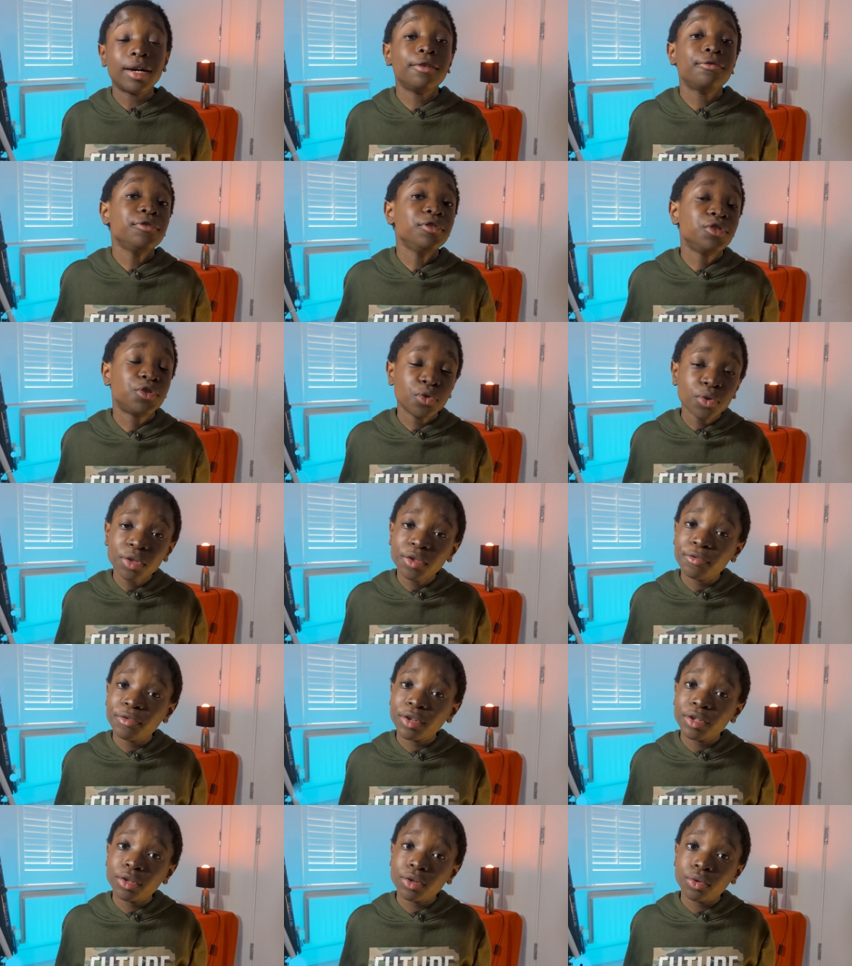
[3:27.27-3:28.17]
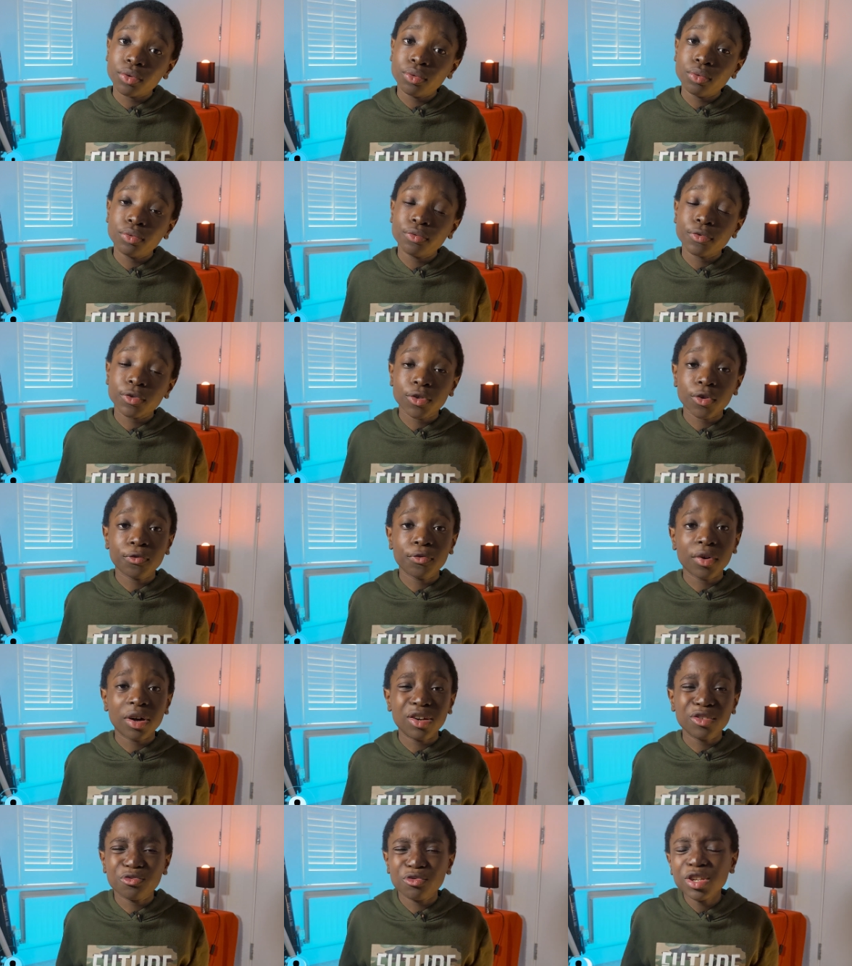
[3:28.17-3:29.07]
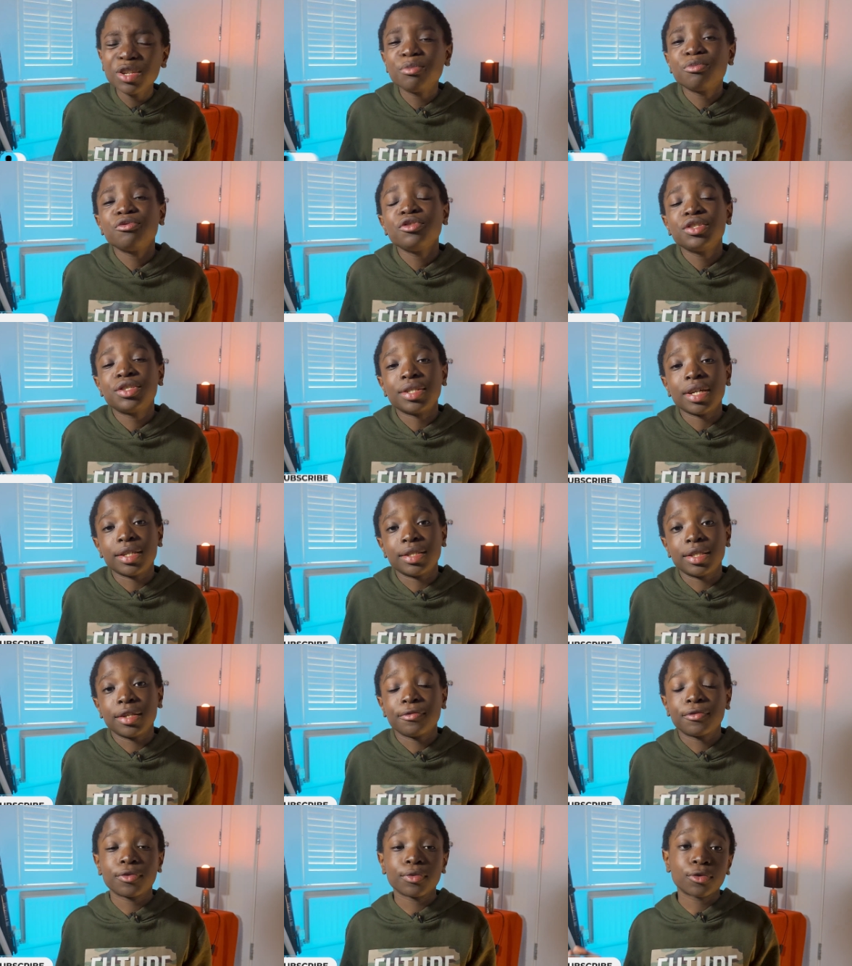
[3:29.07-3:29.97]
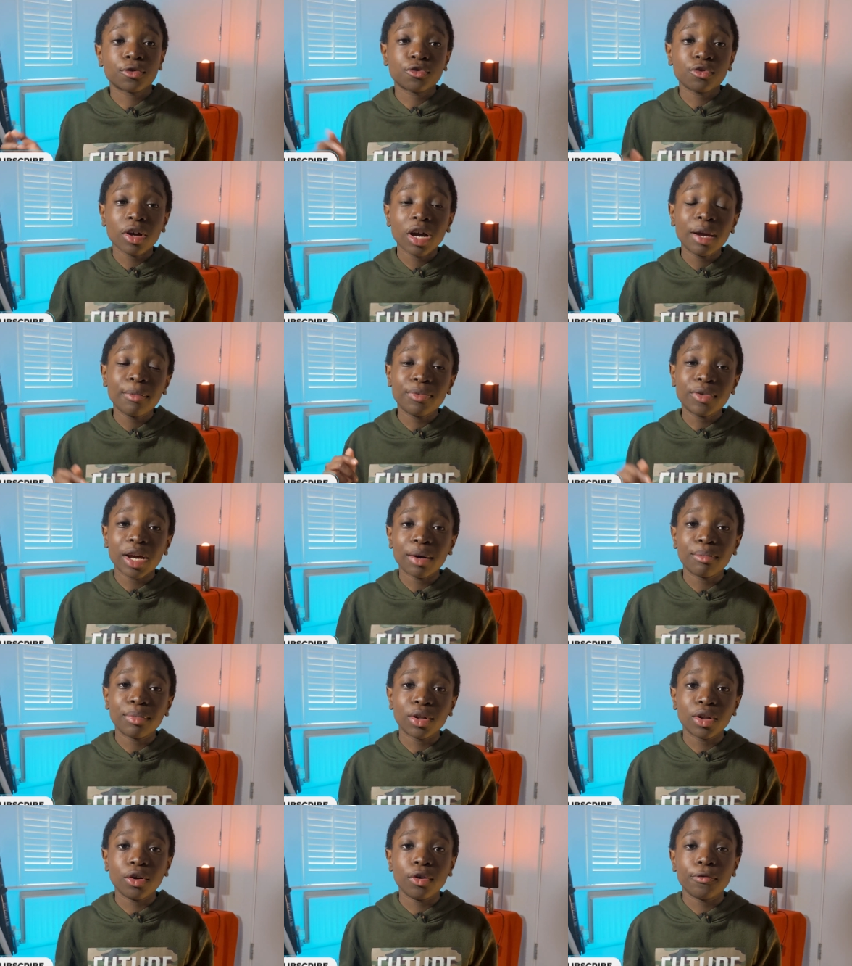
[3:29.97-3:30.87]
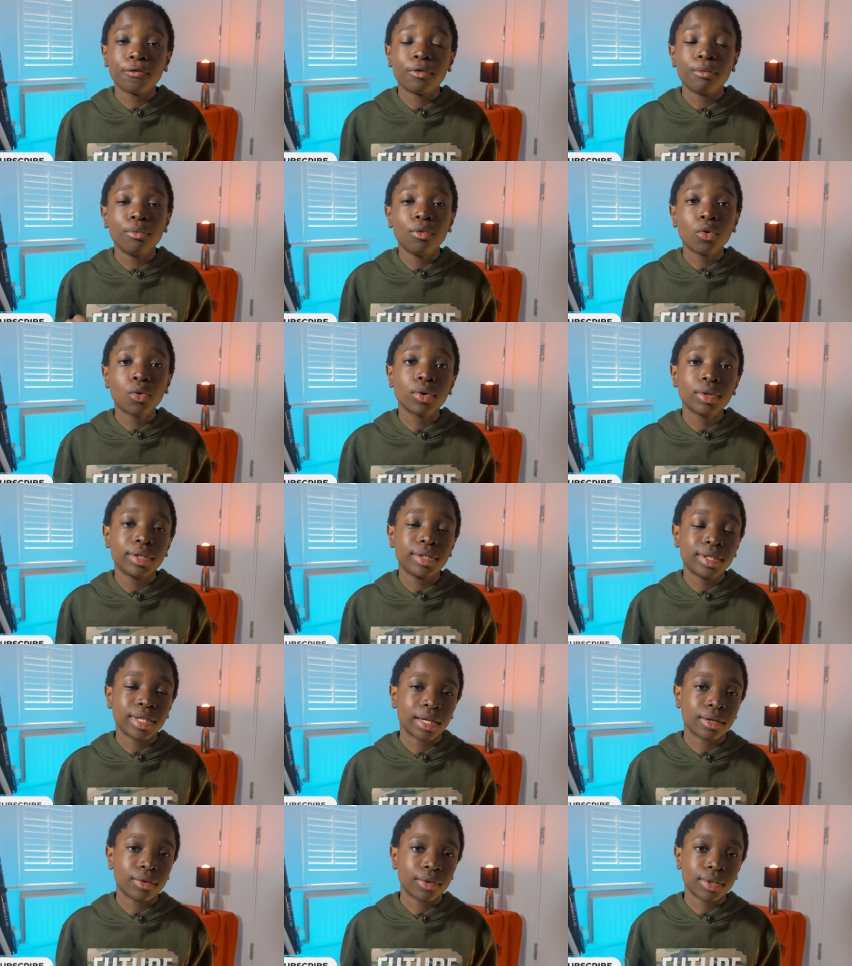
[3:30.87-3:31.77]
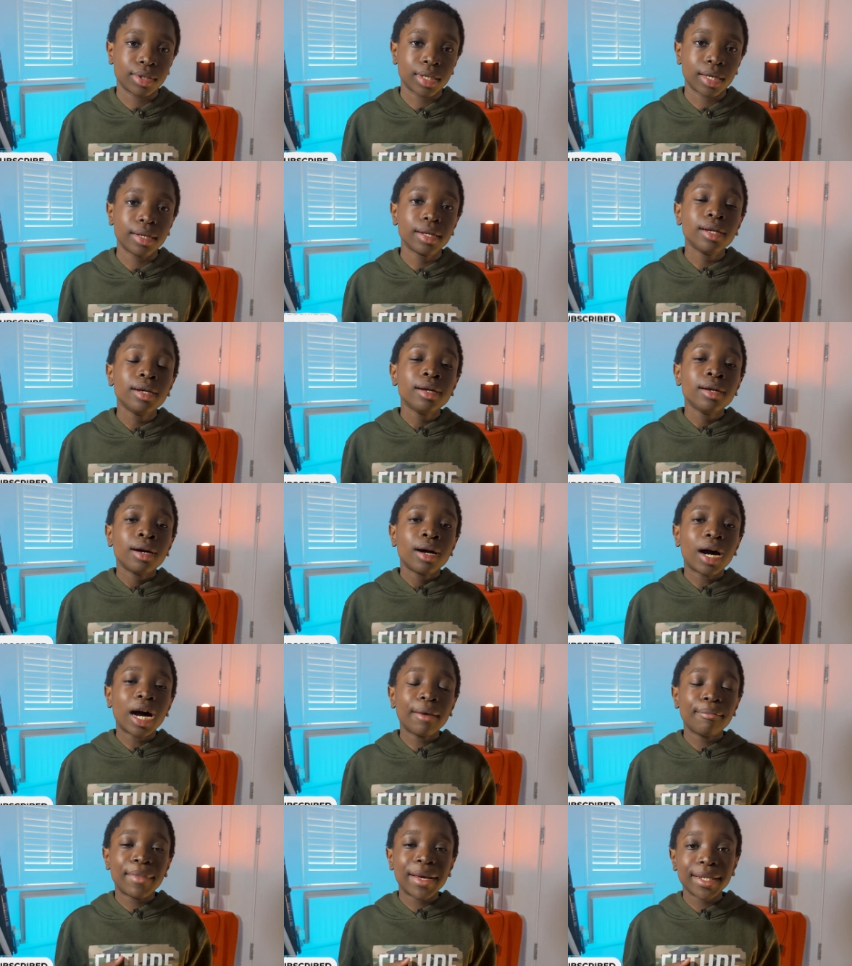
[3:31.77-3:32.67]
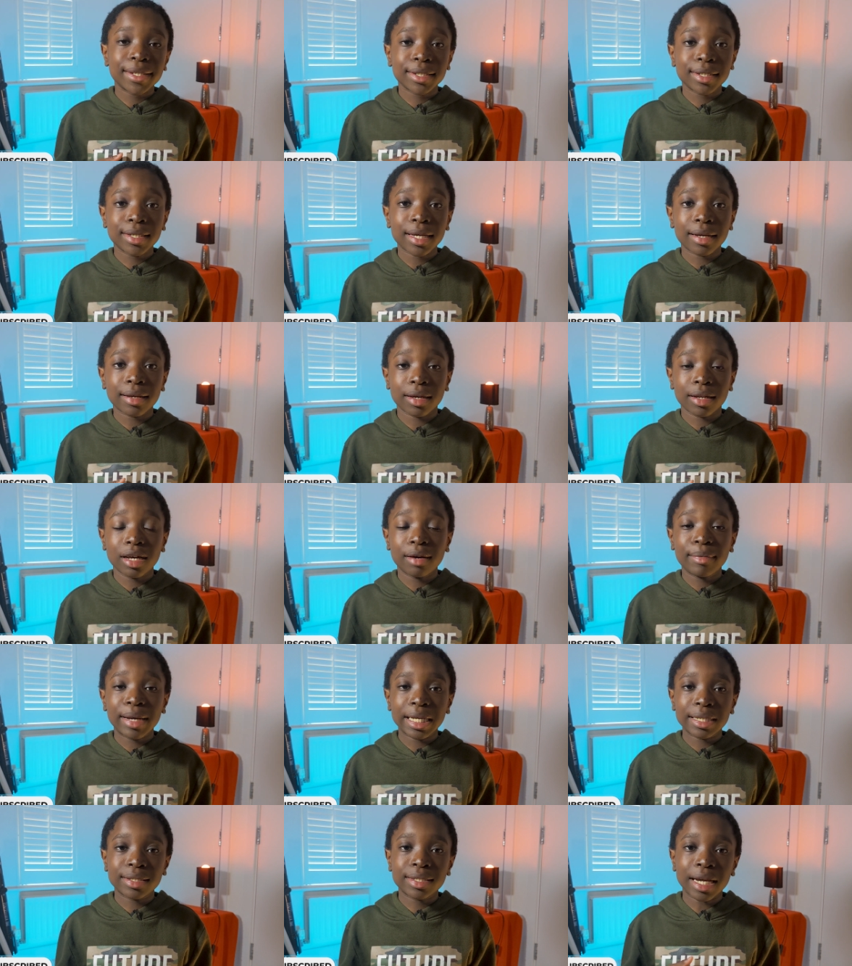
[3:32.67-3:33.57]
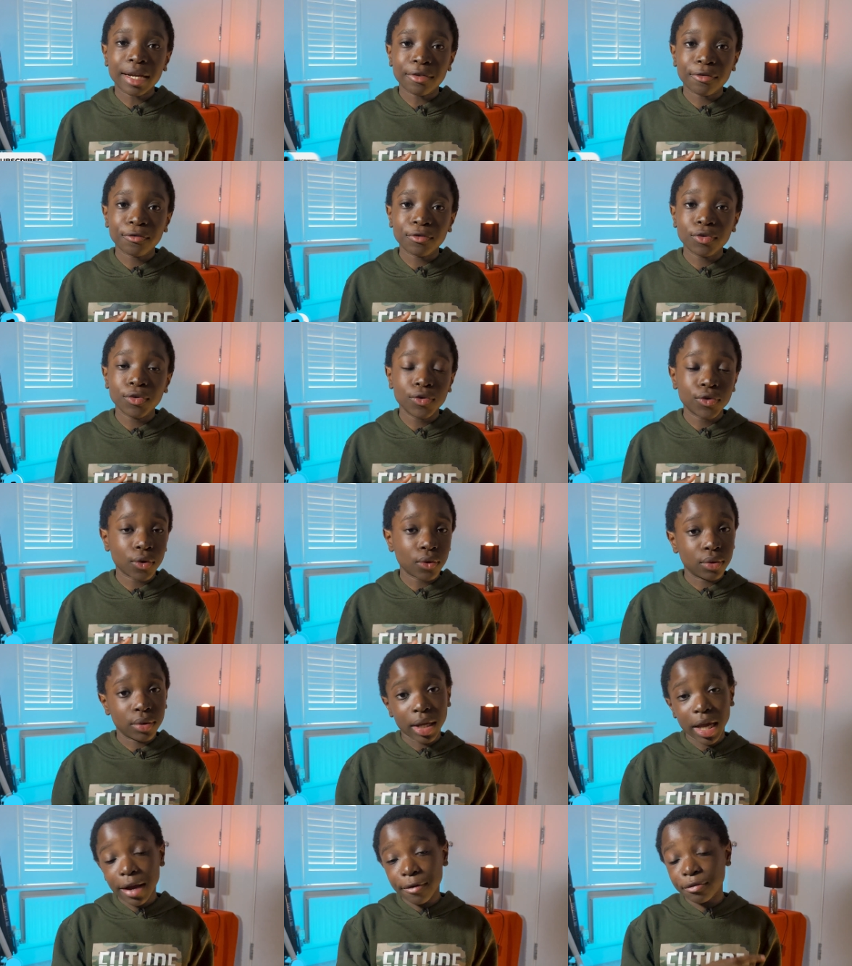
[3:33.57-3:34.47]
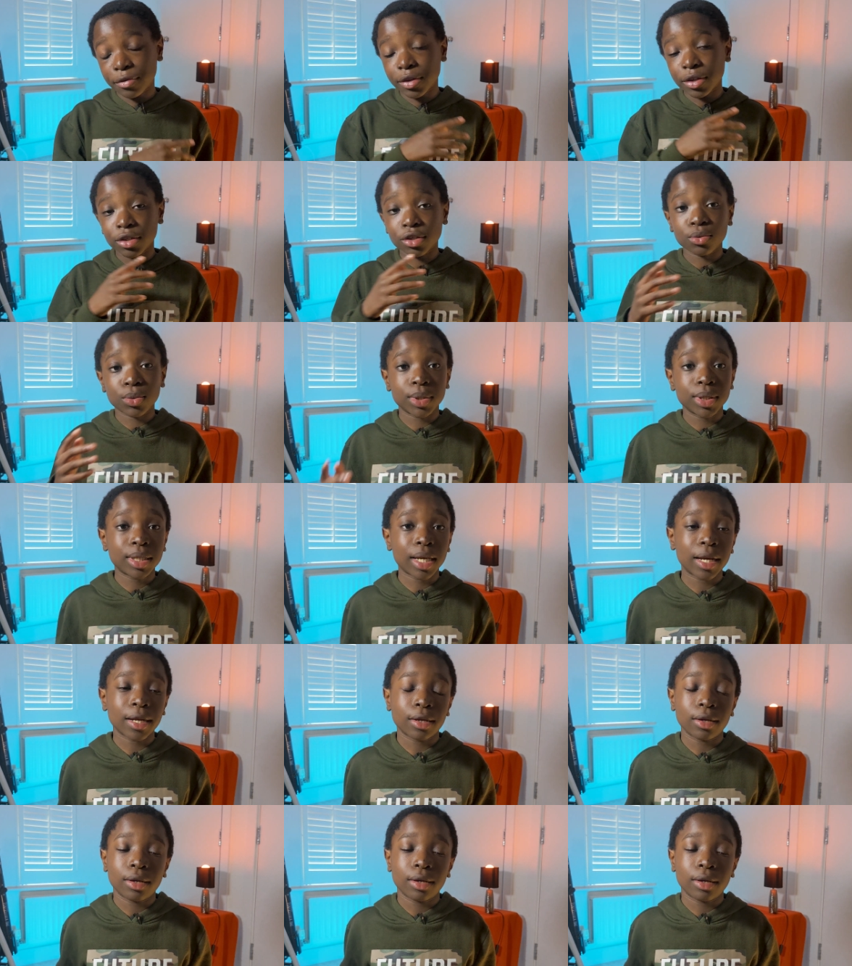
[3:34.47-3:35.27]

if you're enjoying the video so far, I'd really appreciate it if subscribe down below for more quality tech content. I'm Mensah and I make tech reviews on everything to do with tech